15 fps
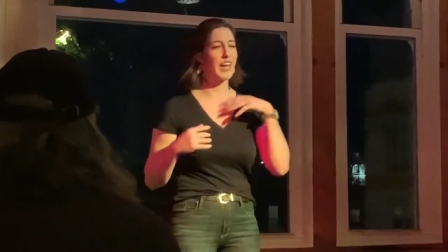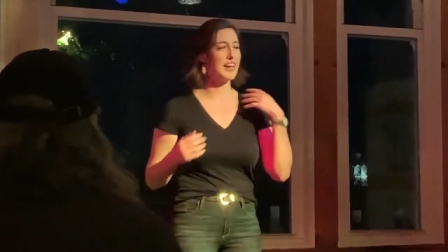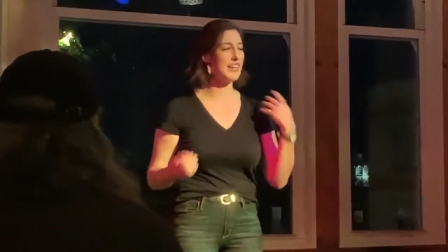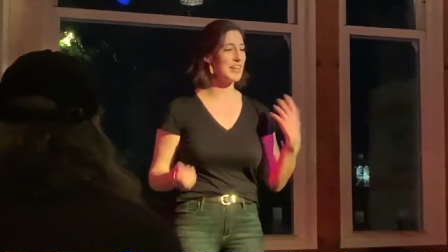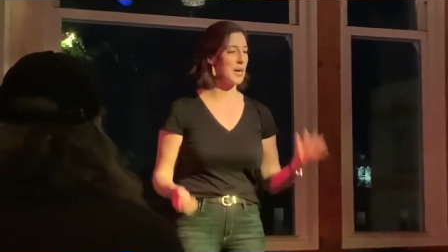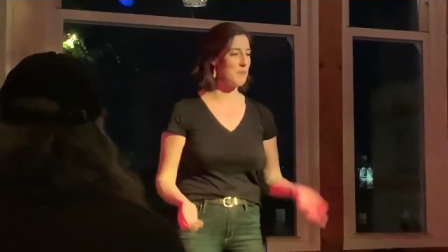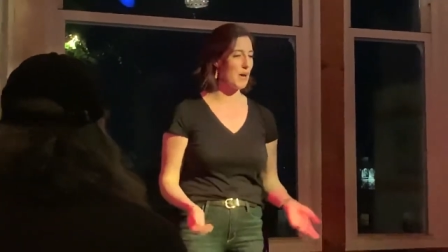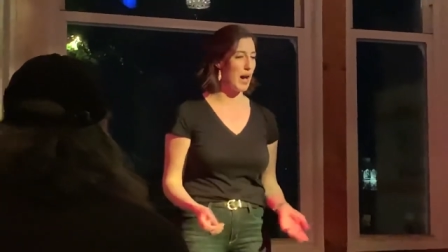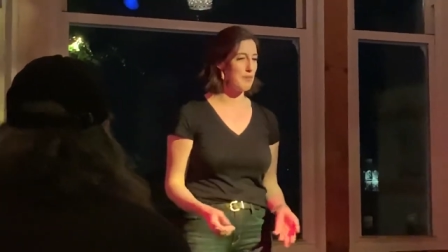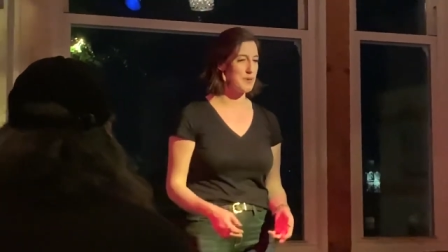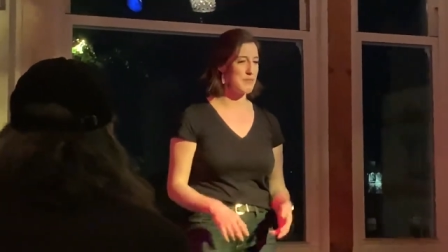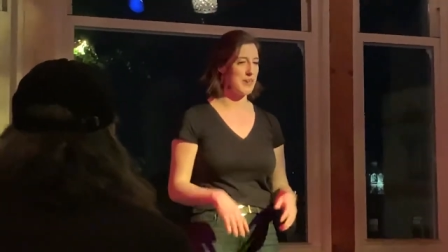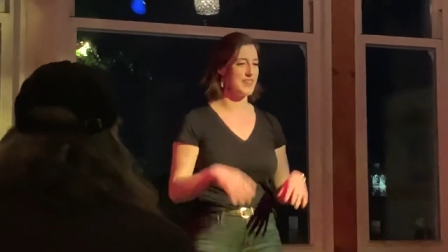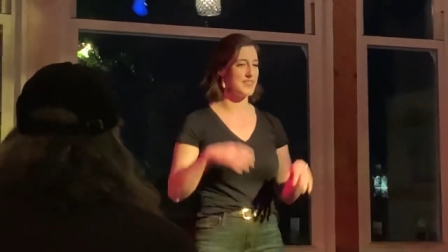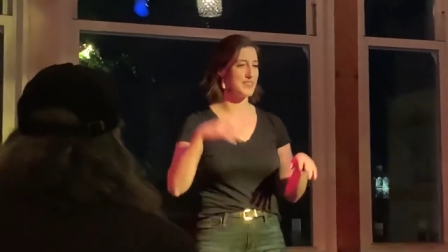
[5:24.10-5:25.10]
I get bobby
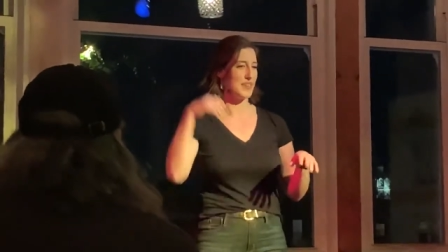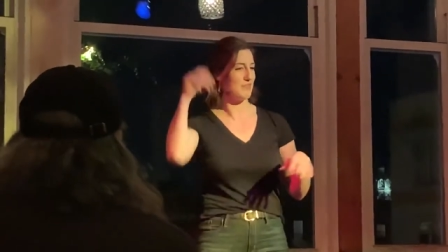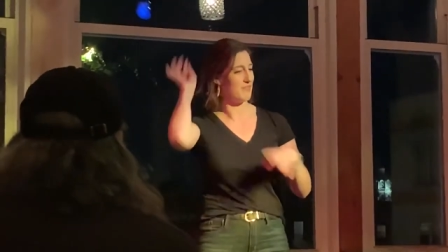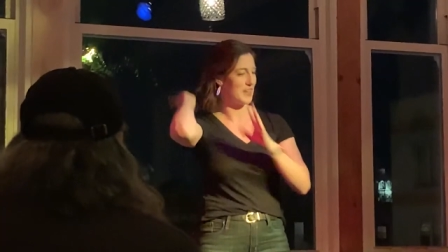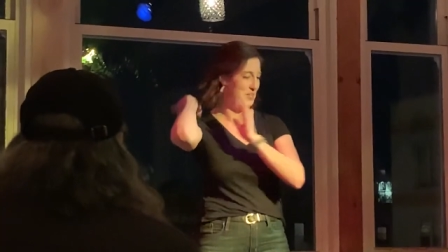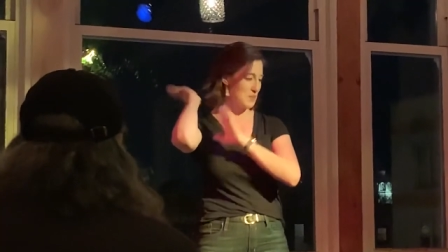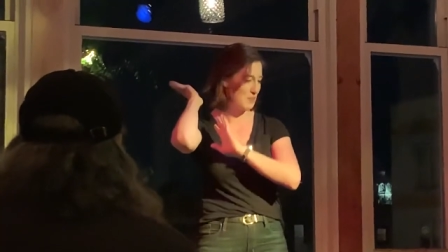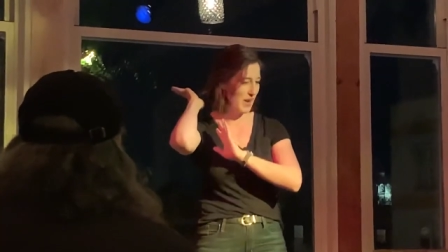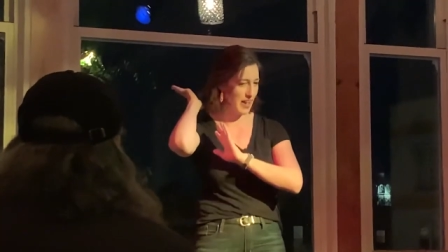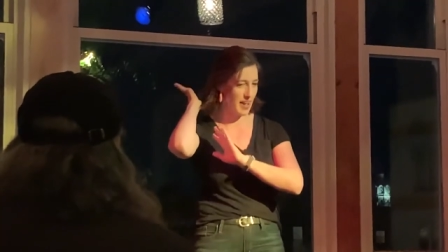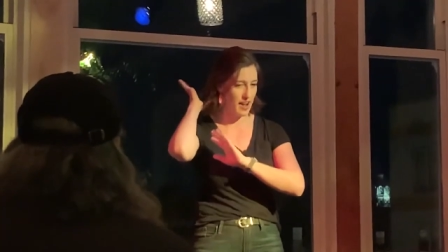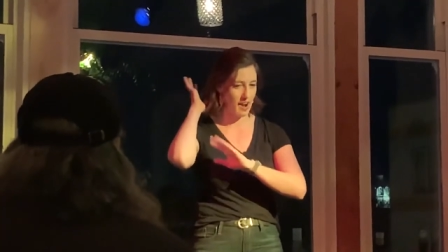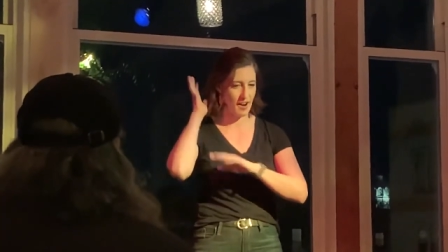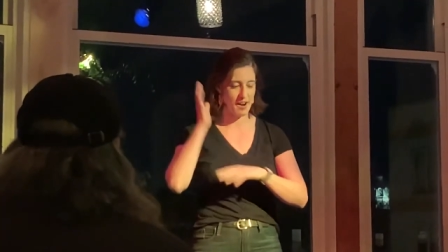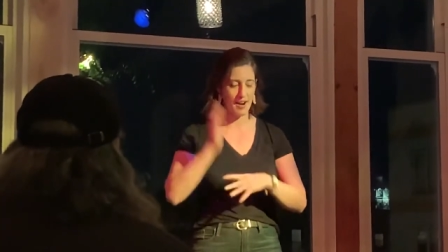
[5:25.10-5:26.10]
pins, I fix my
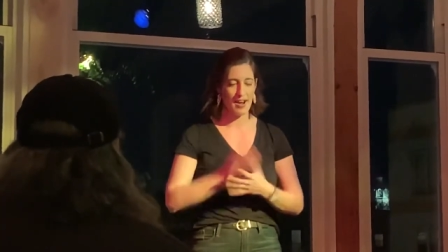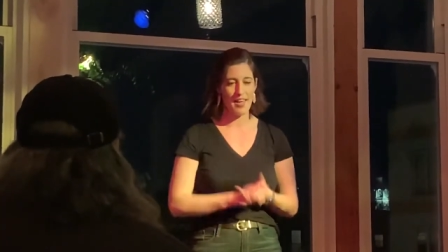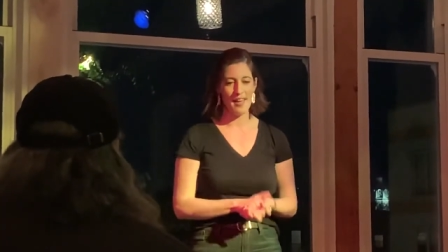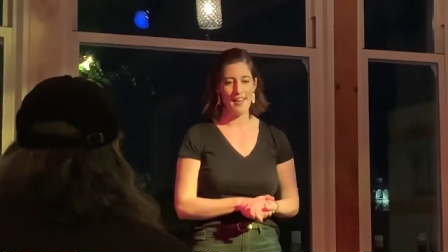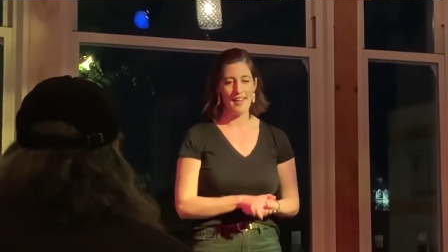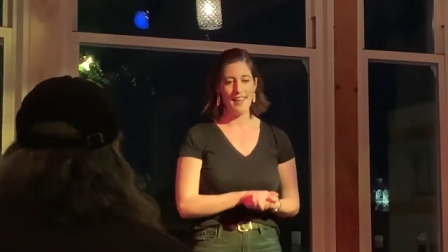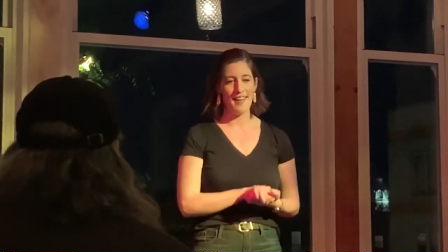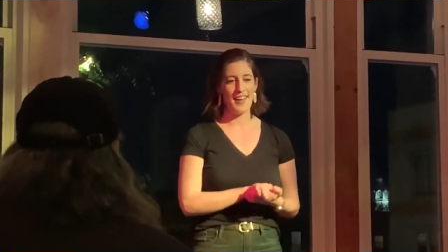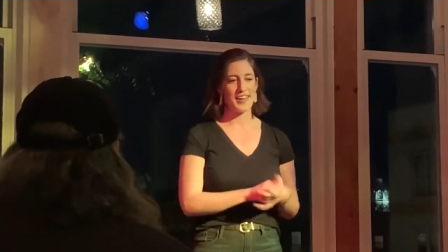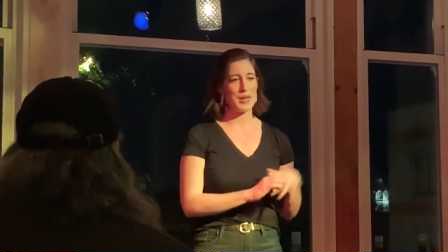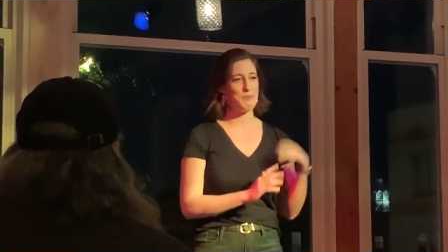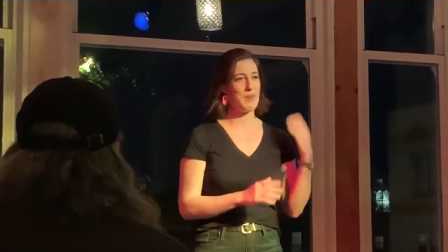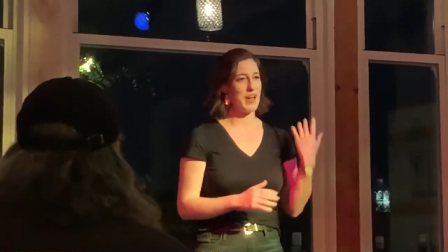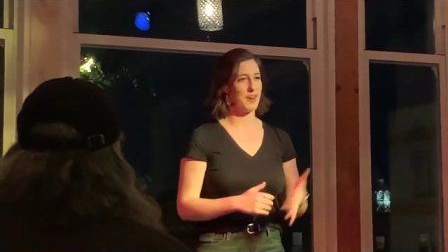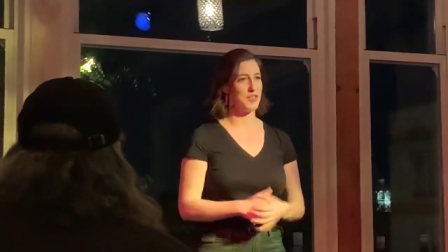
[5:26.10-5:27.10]
hair, I get
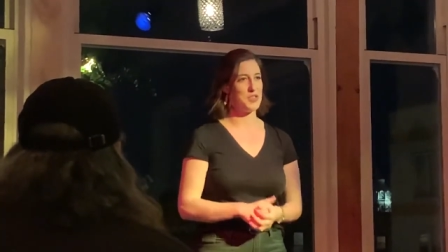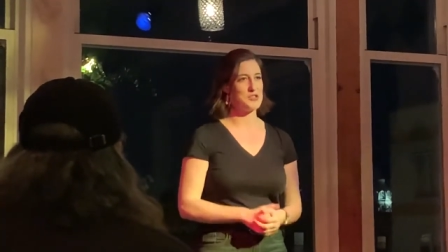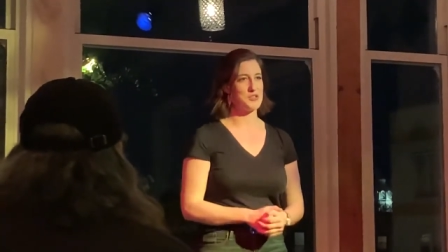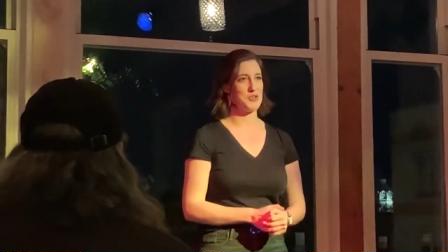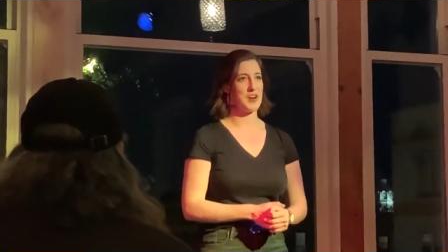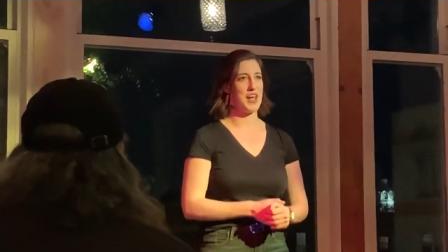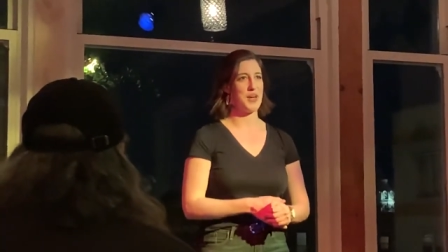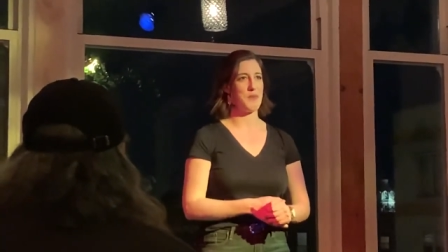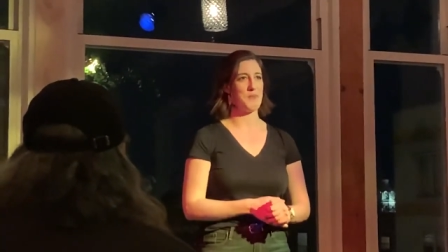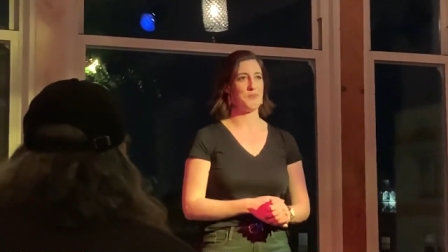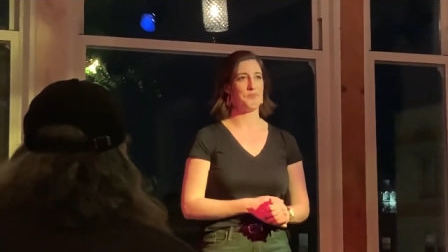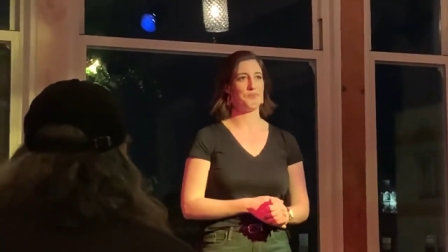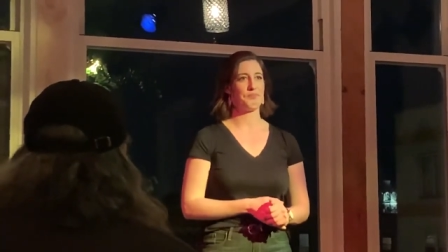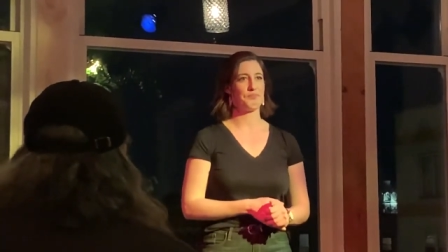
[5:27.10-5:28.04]
back on the tram,